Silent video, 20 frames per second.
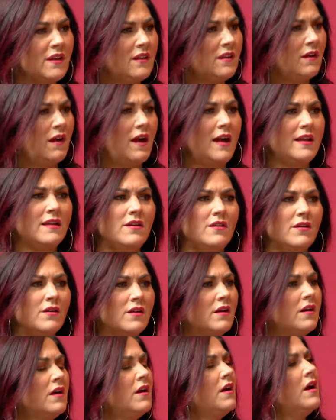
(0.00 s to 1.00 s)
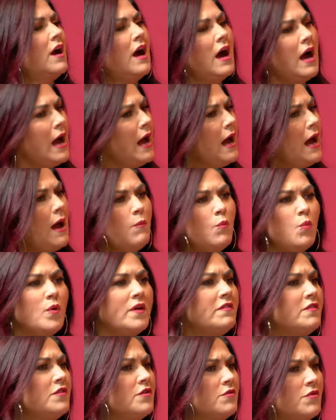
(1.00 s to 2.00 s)
Yeah, like, I, I, don't know. I, am
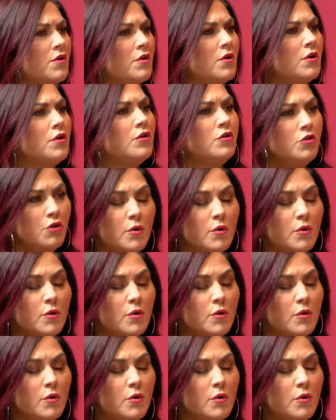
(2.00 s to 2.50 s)
with you. makes sense.